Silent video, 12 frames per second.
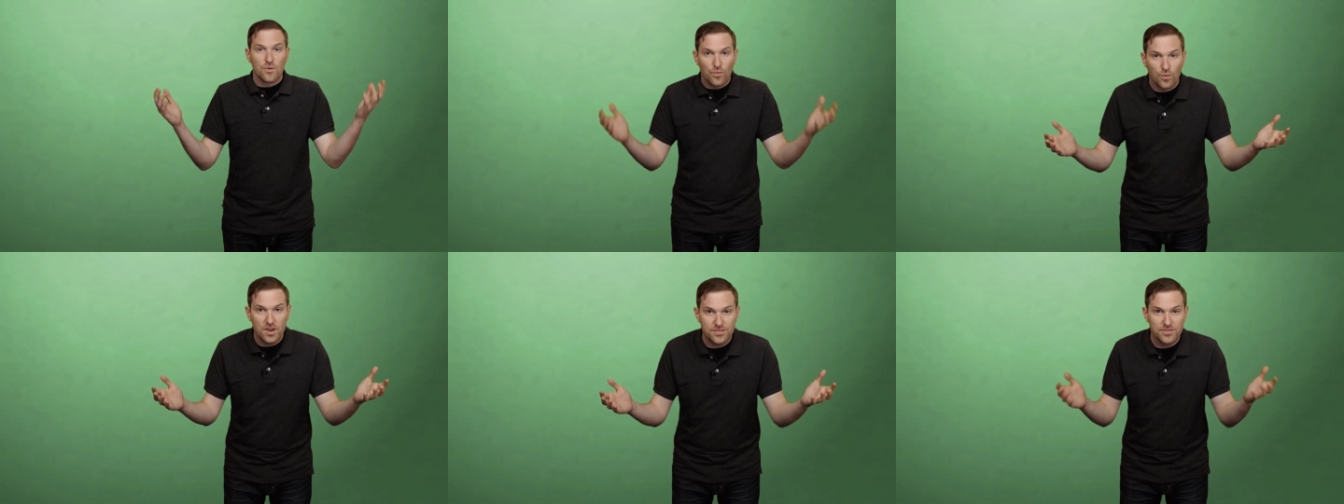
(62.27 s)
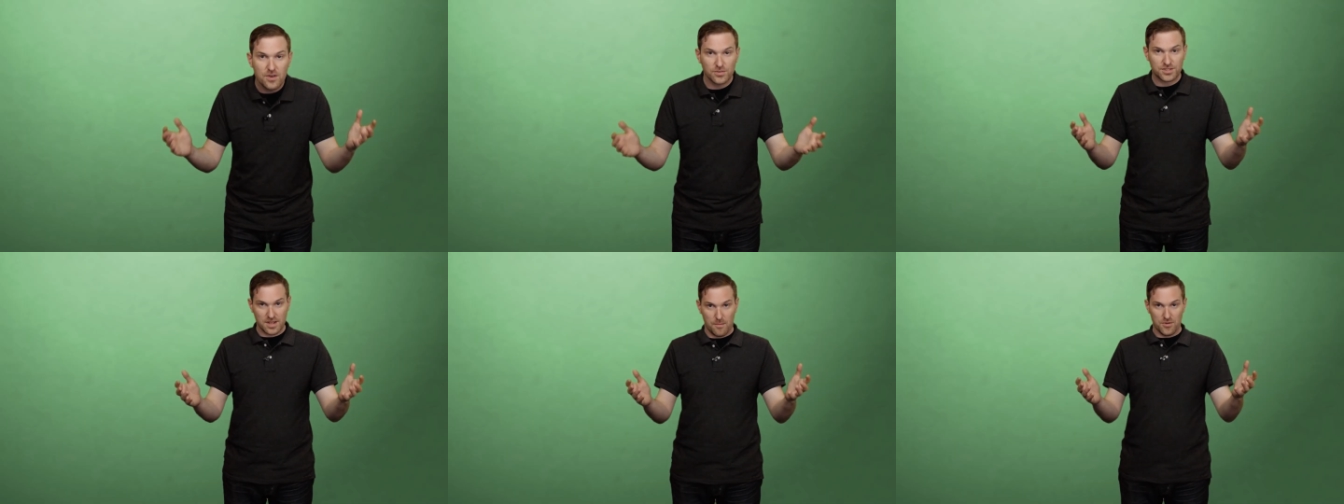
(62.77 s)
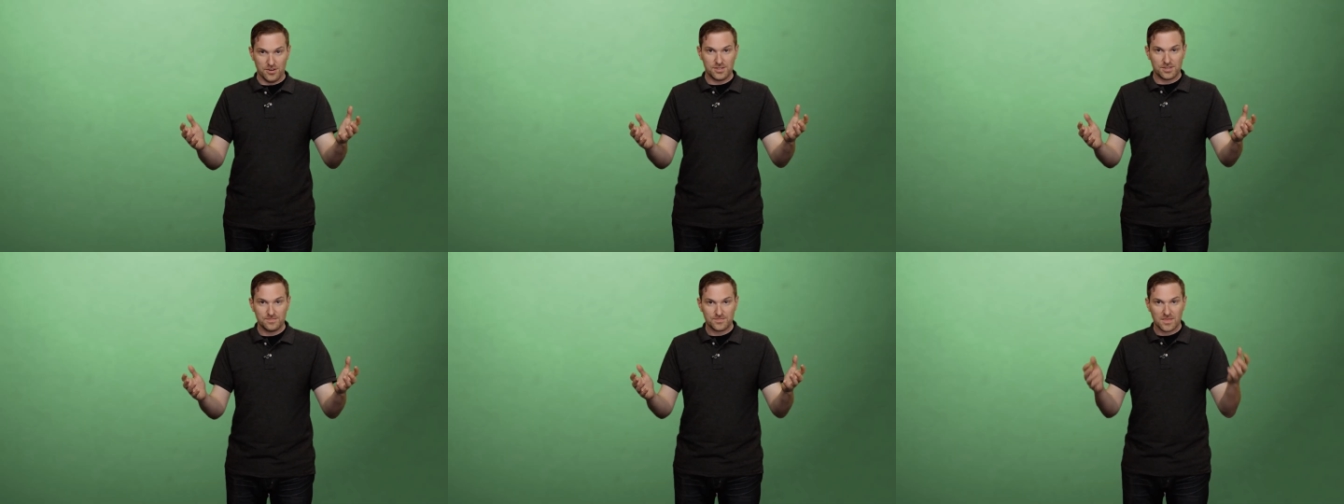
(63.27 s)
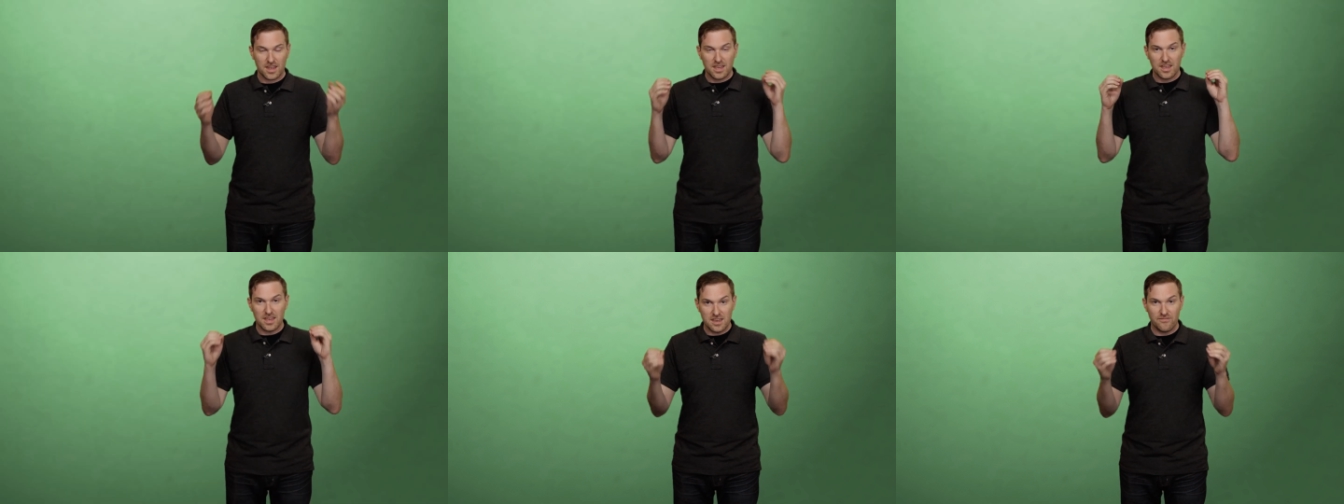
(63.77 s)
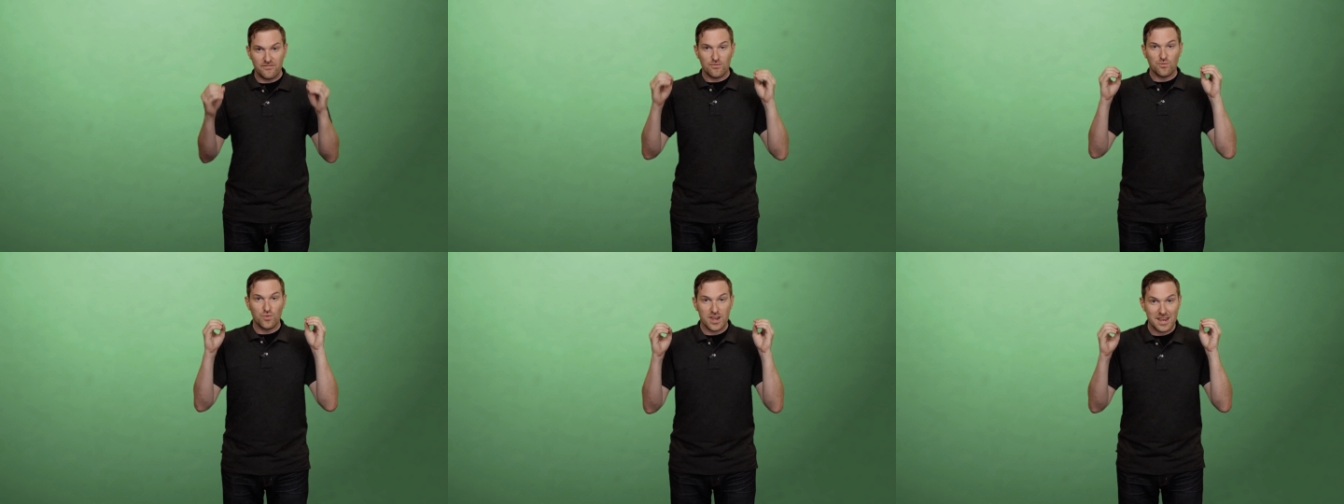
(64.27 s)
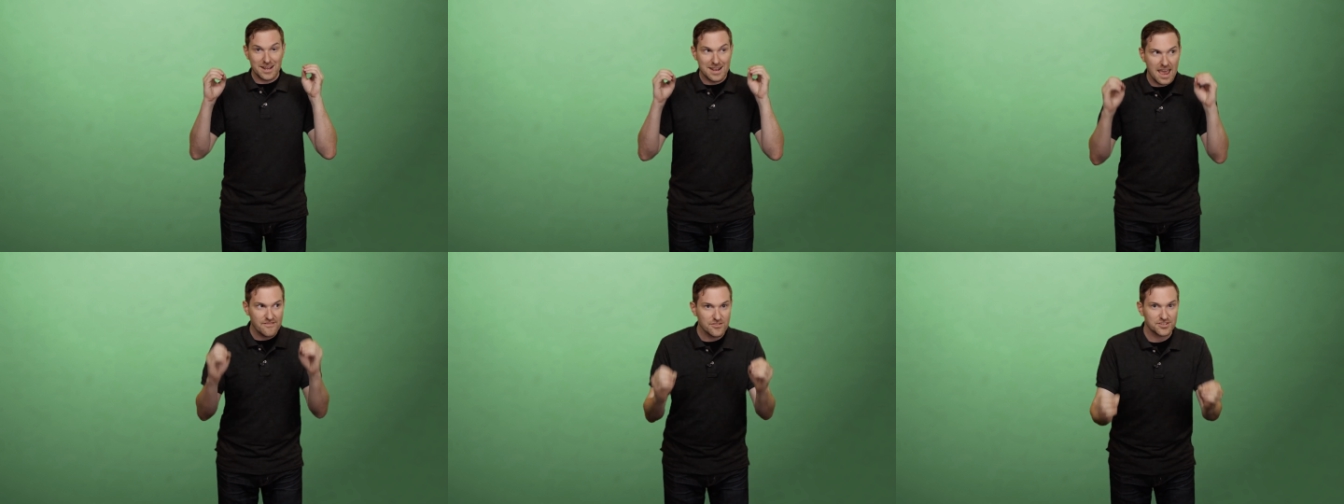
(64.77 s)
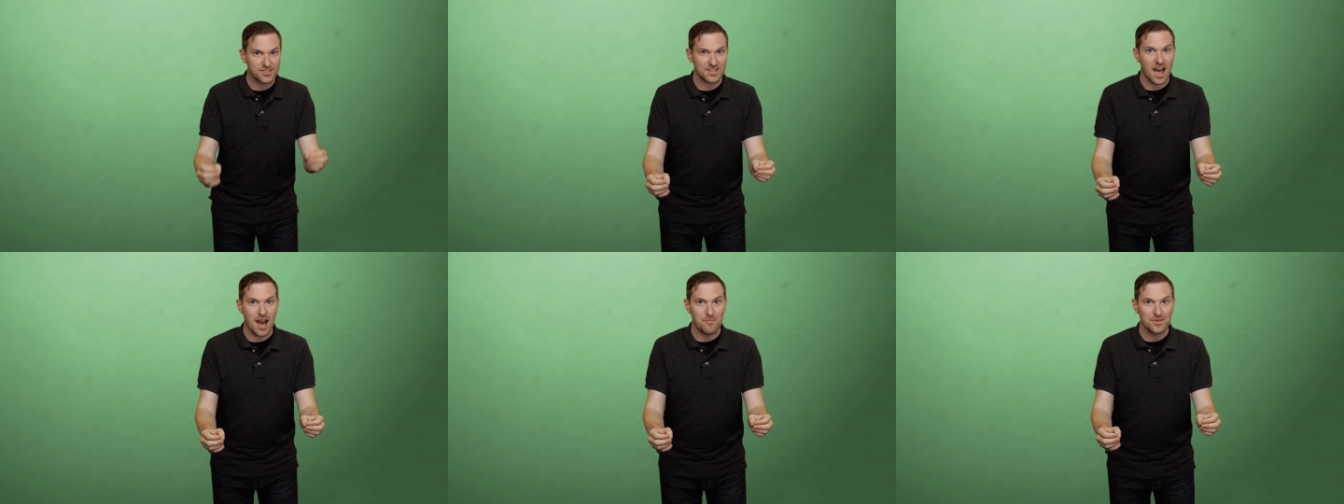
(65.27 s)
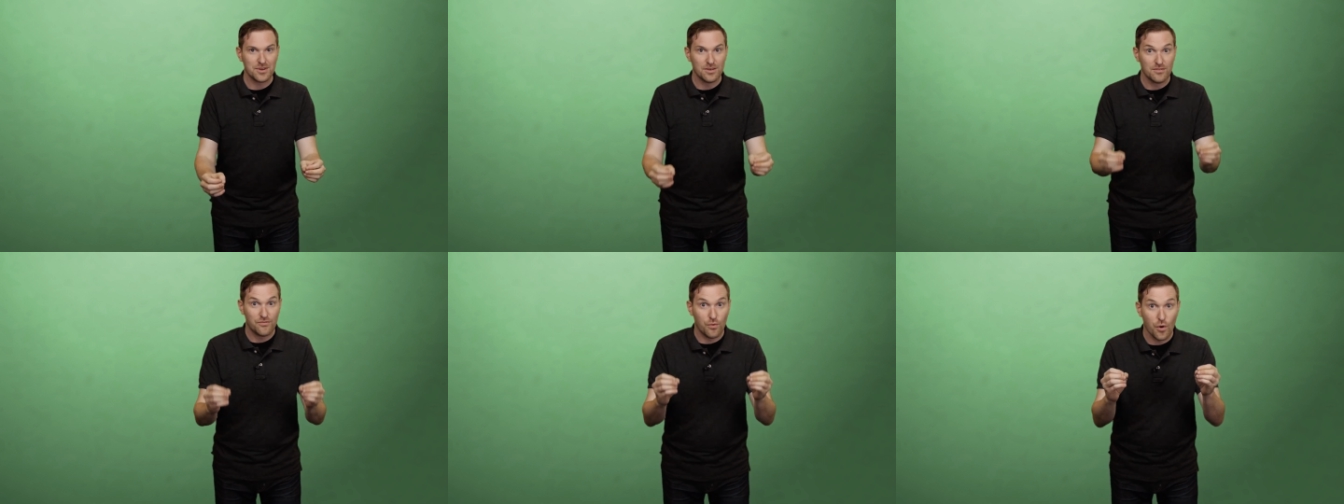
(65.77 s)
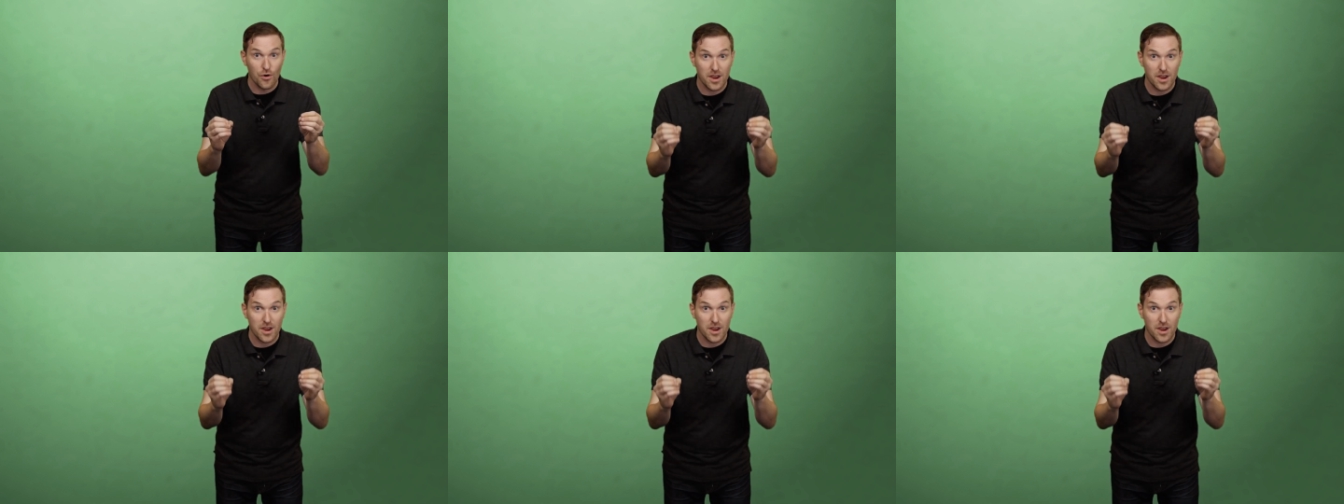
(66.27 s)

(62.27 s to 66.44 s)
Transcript: With those numbers, if we never stop for